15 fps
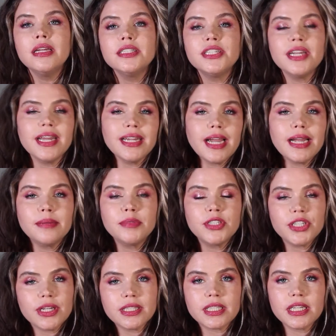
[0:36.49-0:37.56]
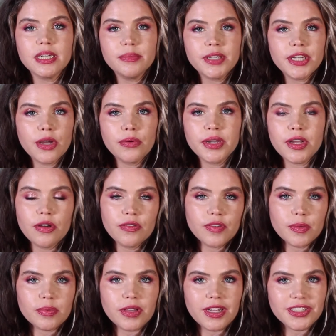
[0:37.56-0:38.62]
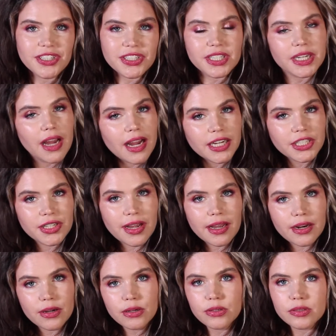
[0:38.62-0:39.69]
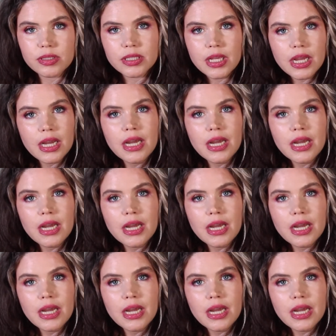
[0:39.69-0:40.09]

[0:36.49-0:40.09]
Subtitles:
Today I'm just going to be going over blushes and eyeshadows.